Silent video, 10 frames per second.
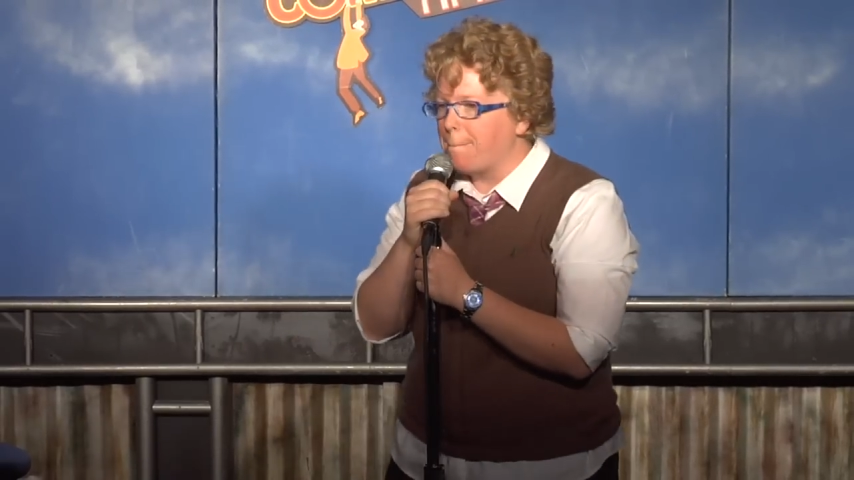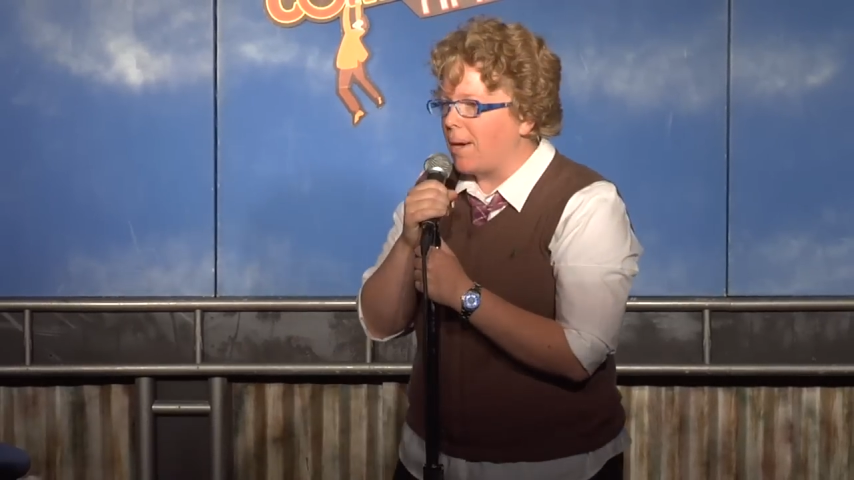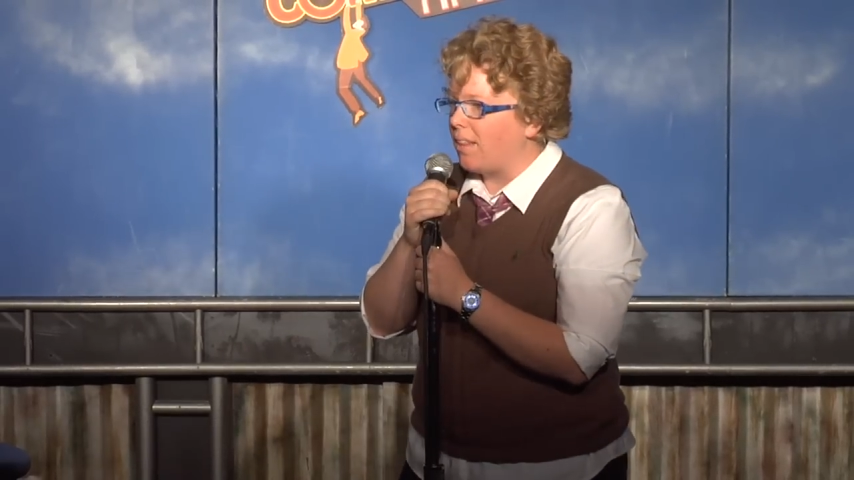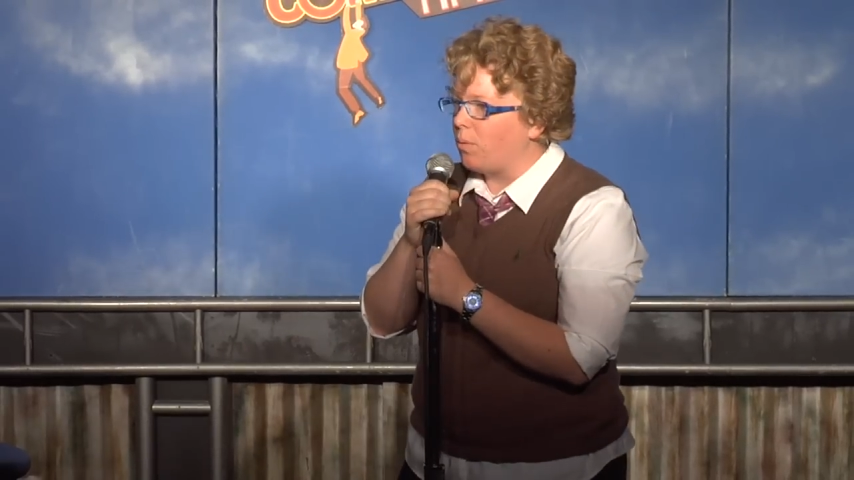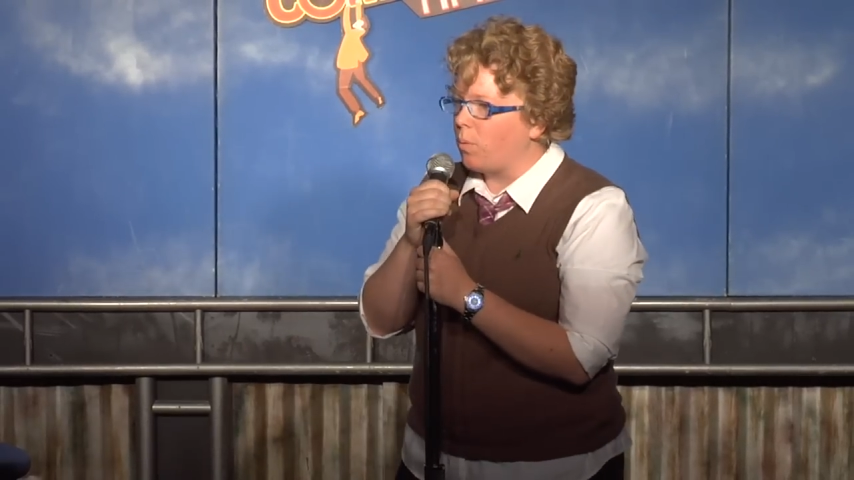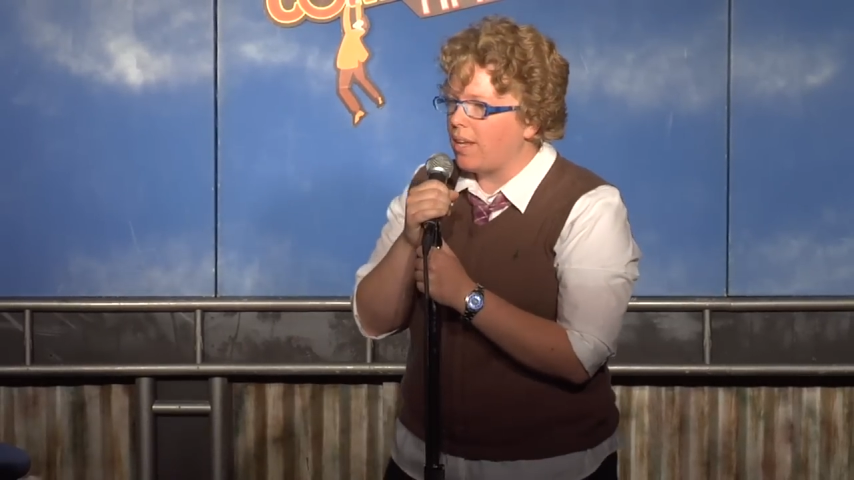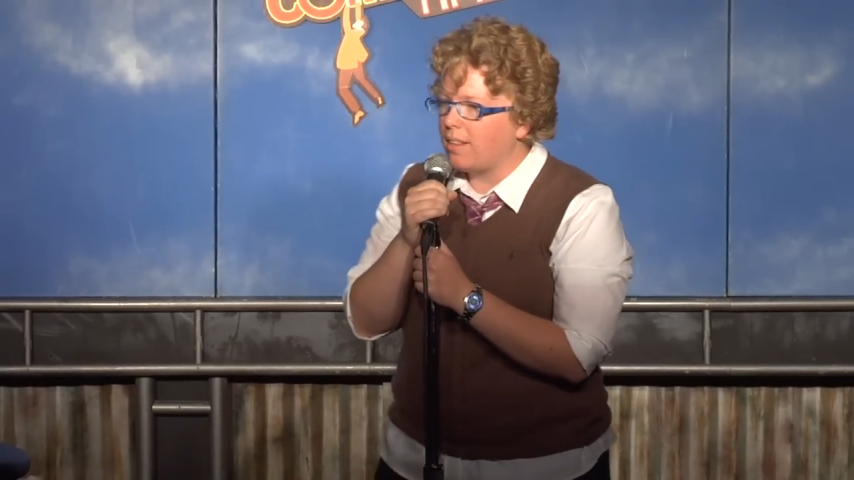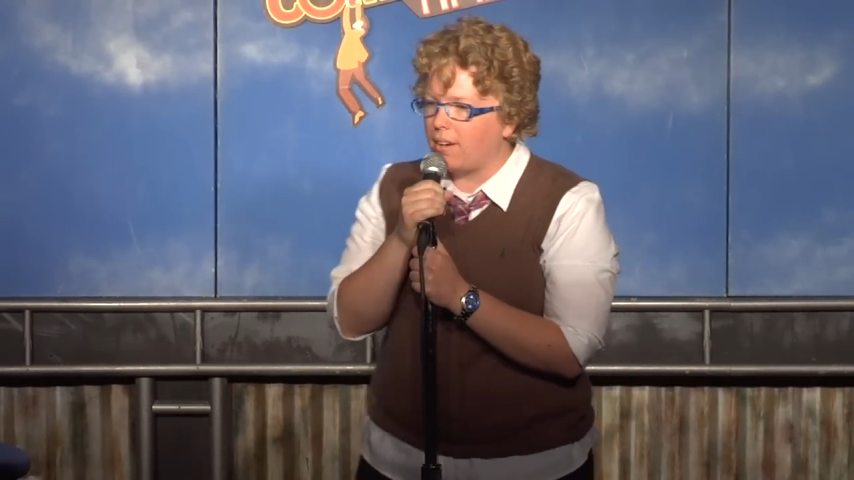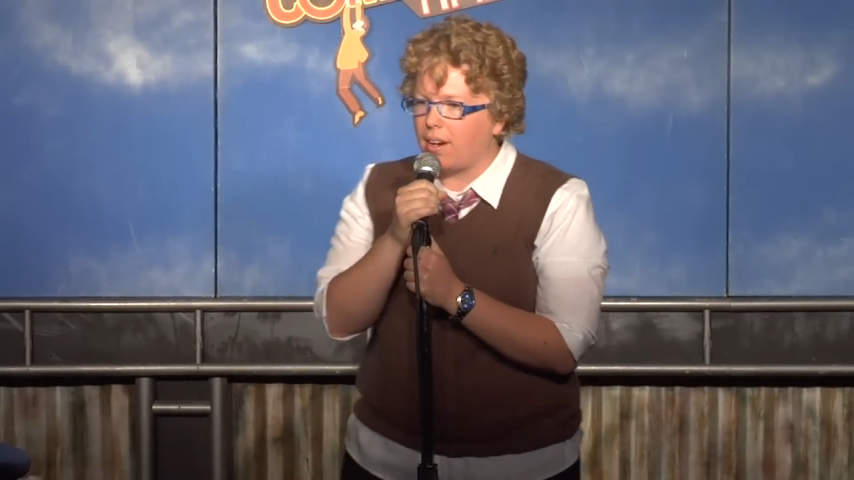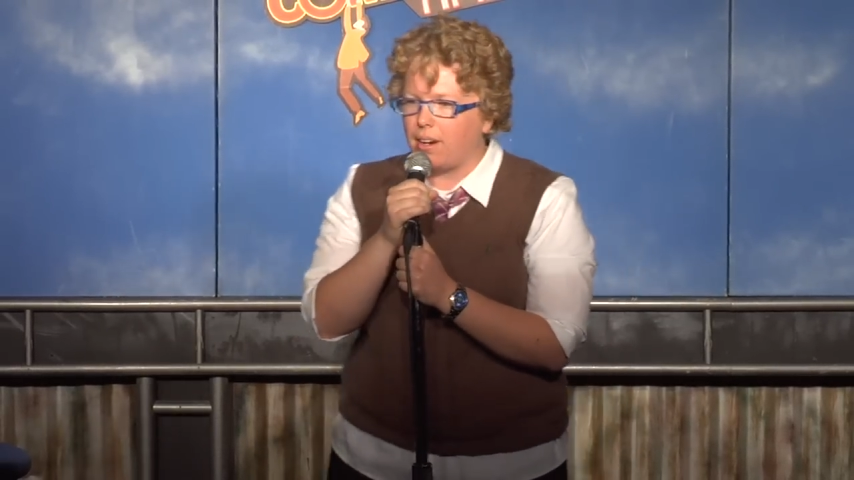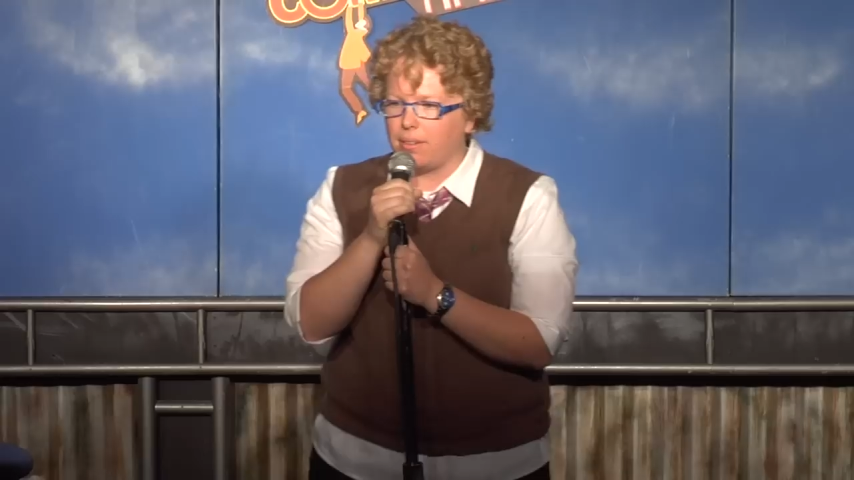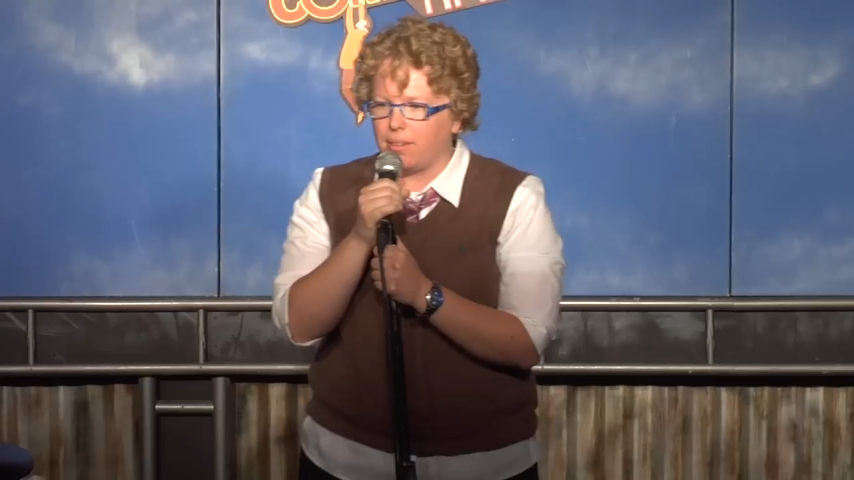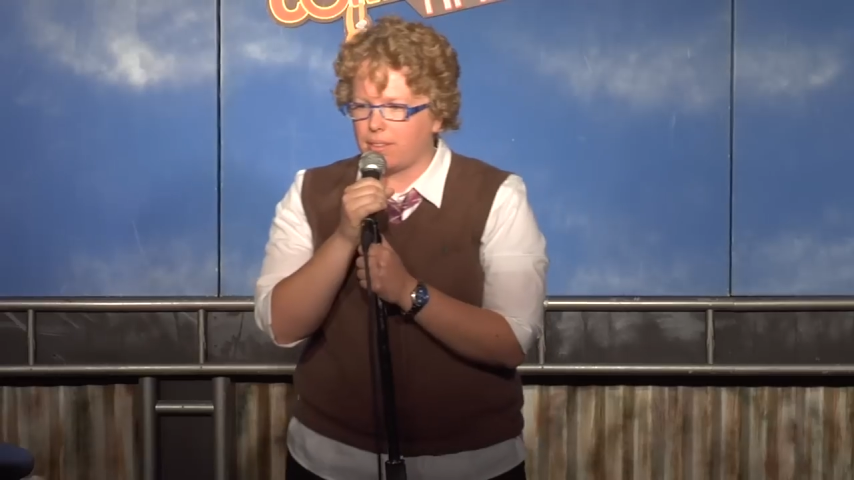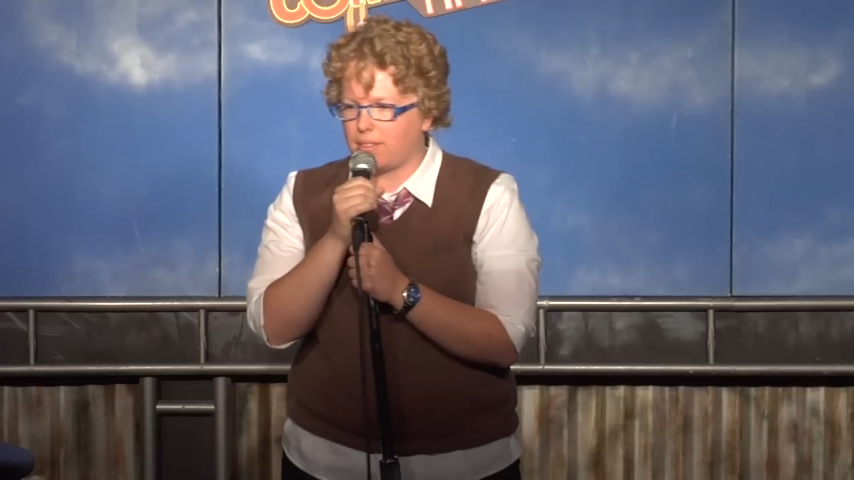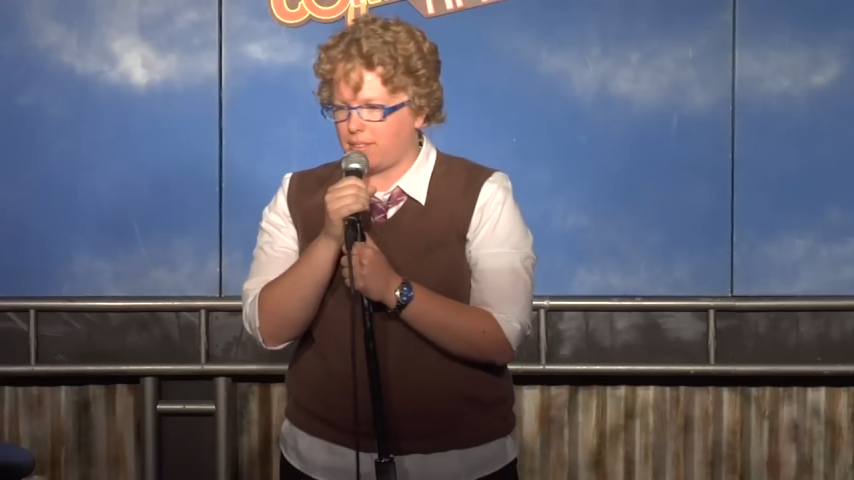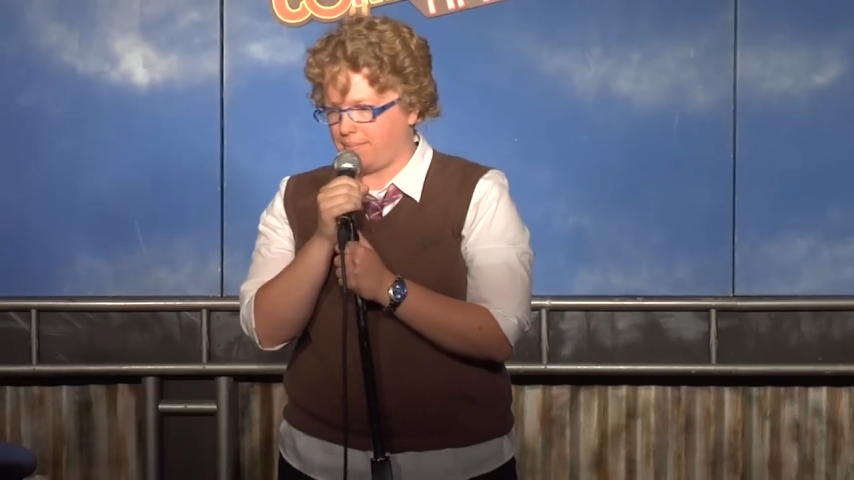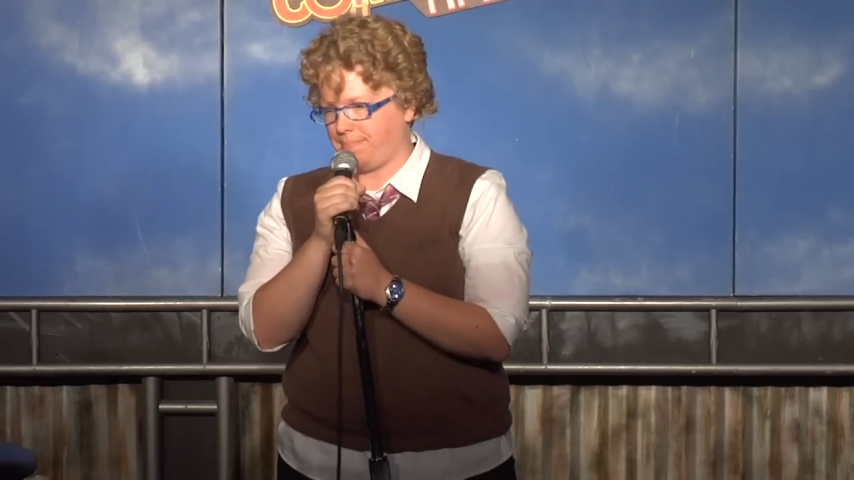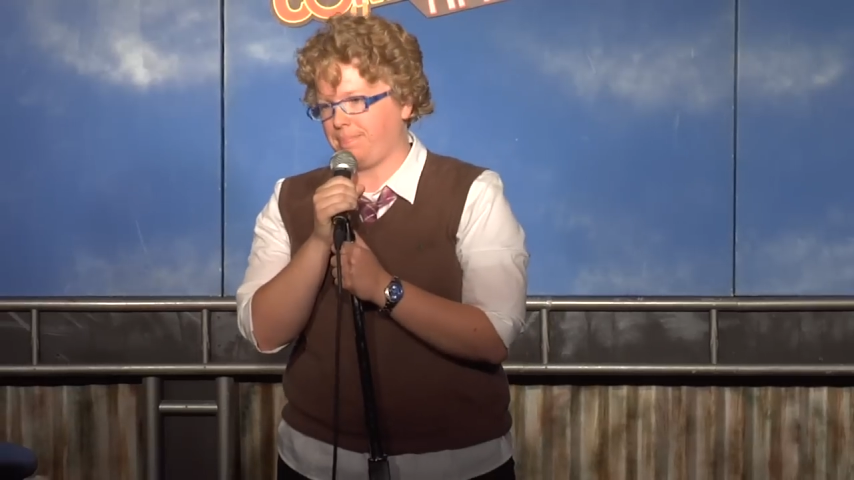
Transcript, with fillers: by the way their hair looks.